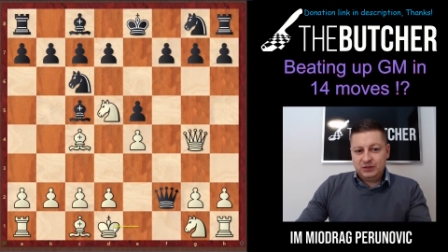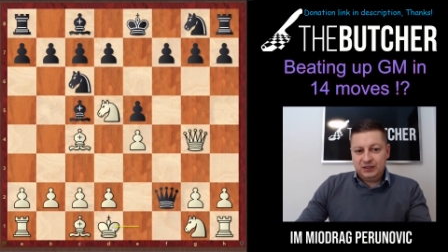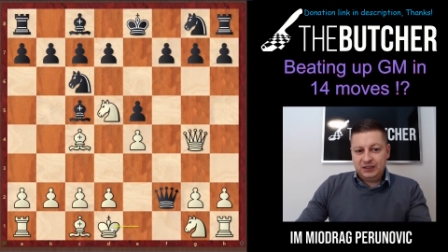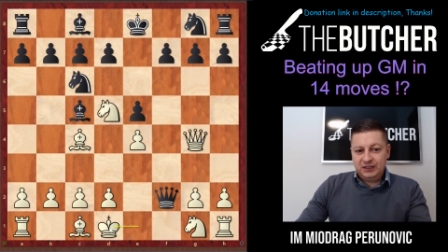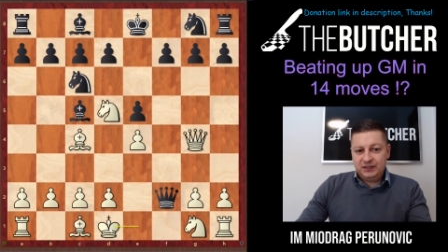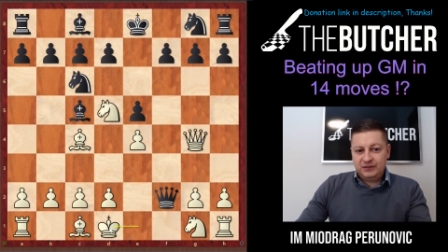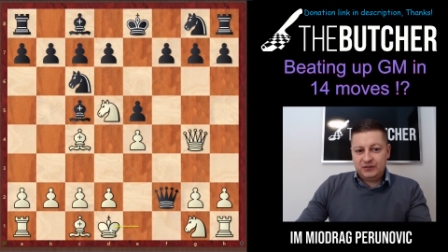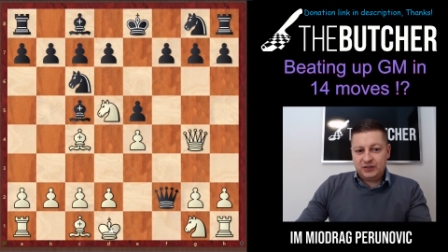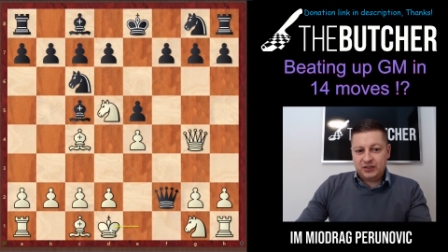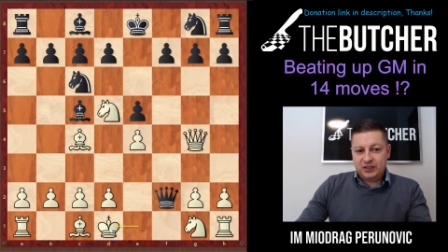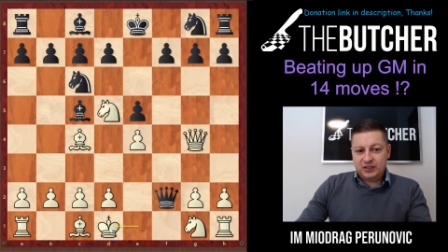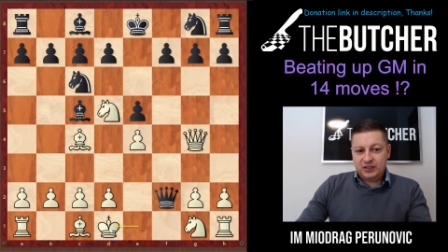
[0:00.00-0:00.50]

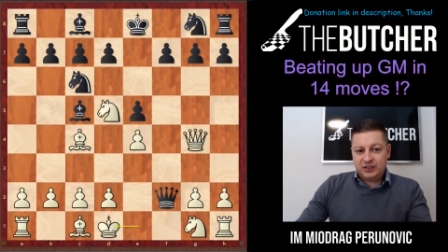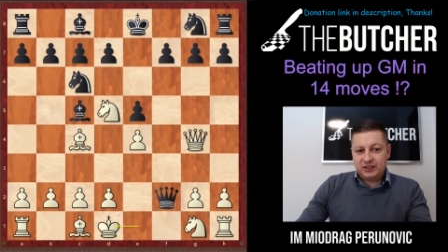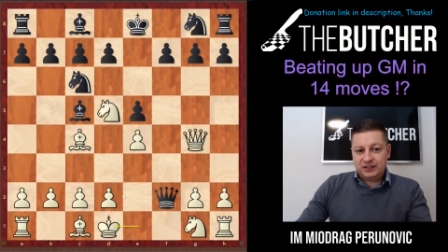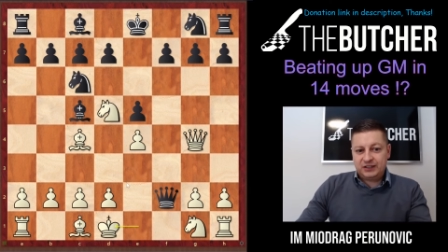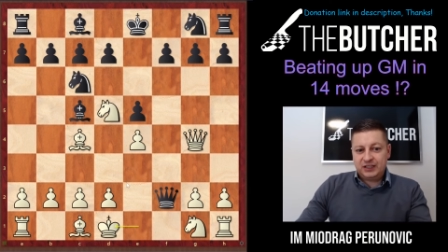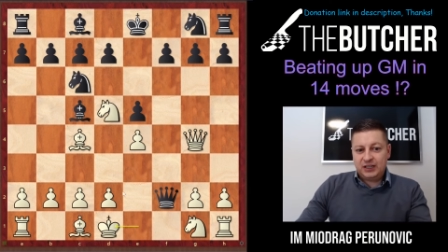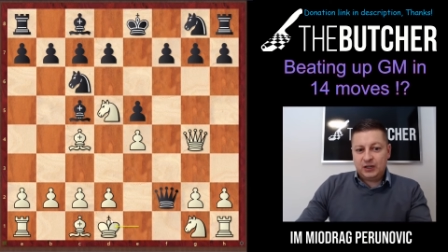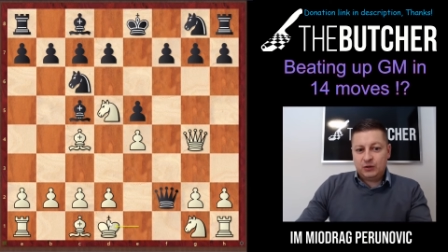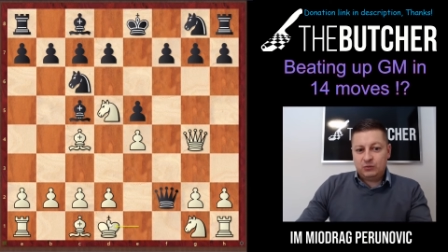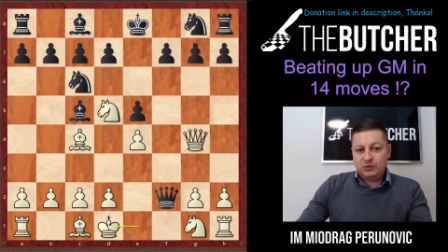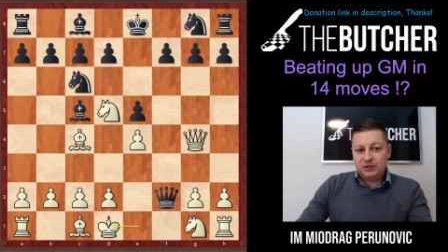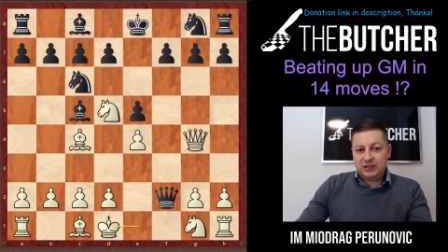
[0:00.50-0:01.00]
believe it or not
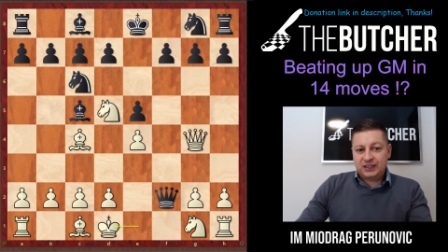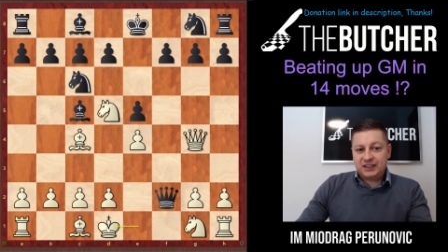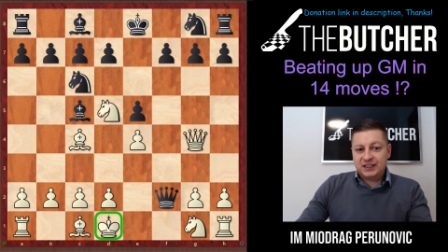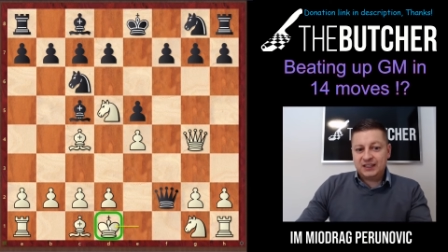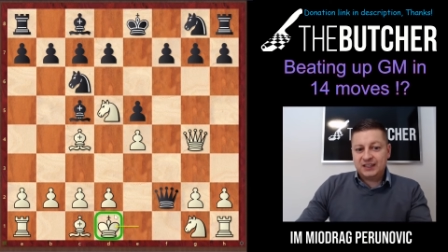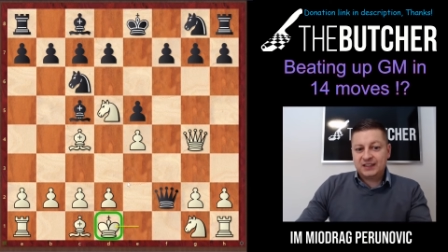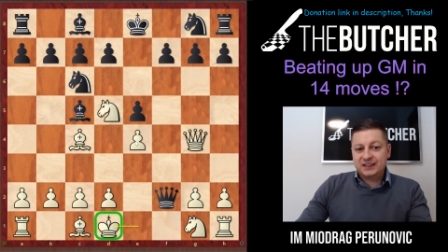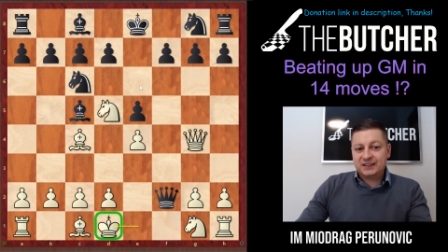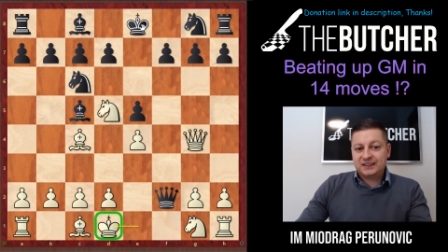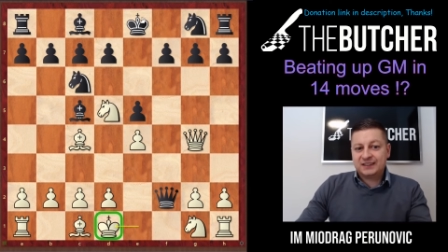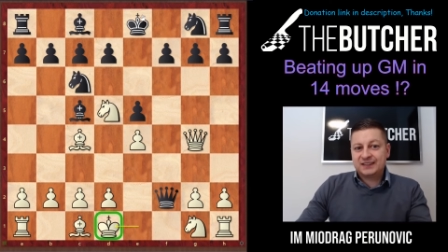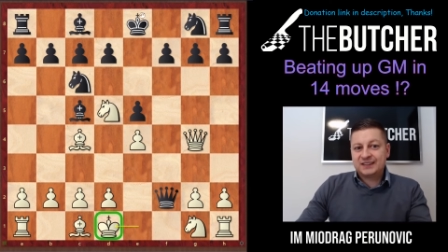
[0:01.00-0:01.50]
our
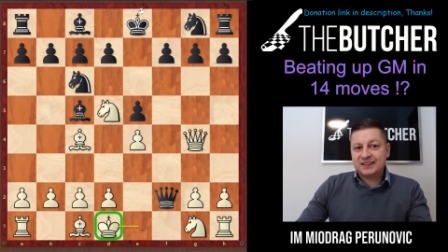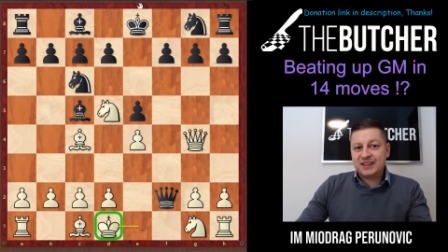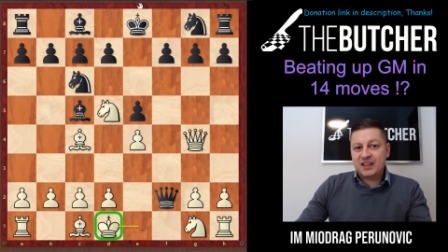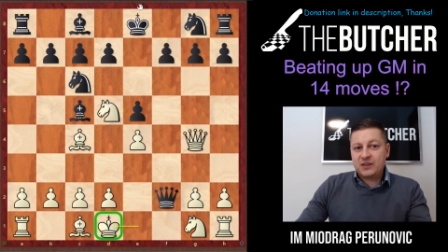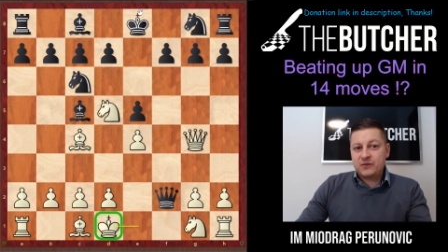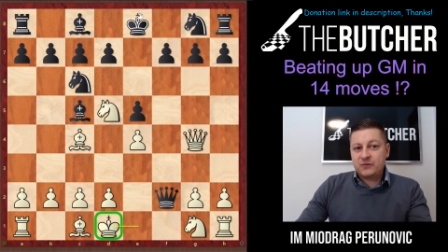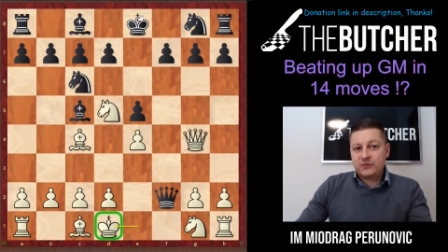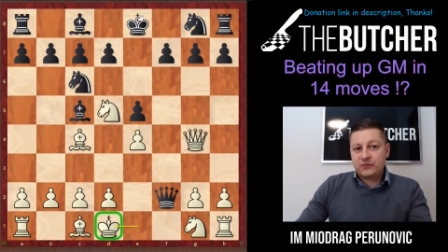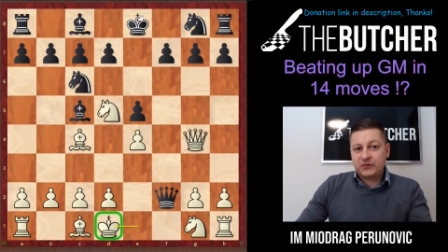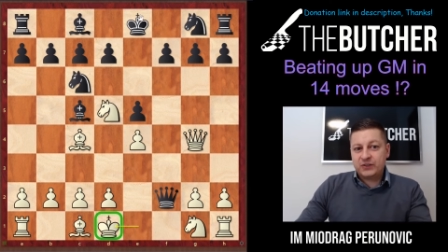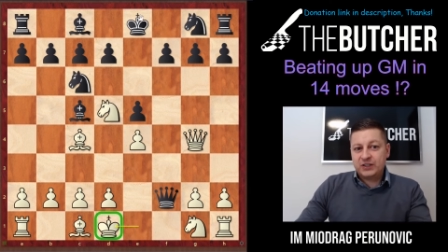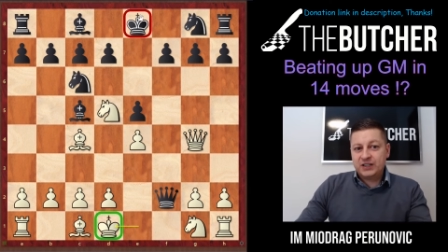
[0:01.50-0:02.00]
king is
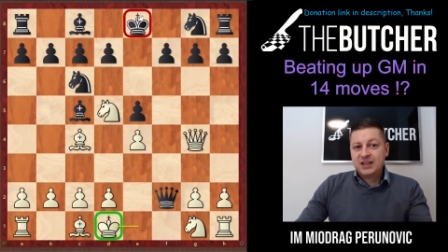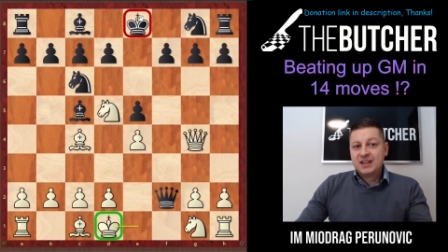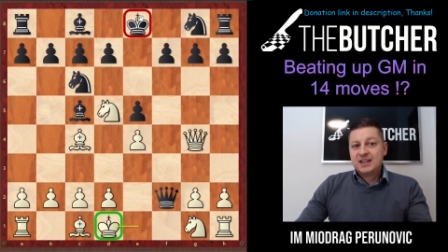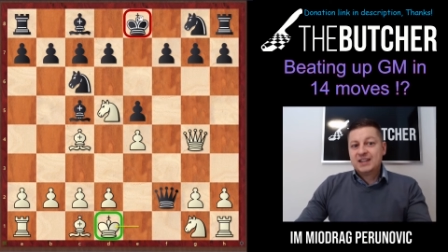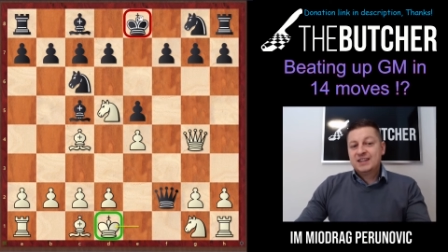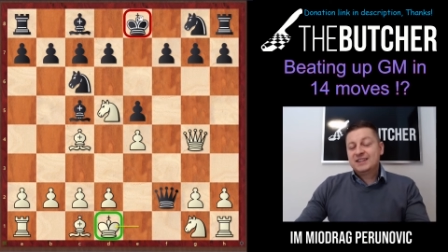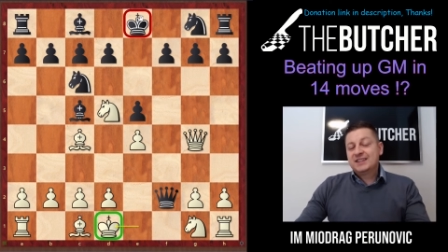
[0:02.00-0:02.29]
safer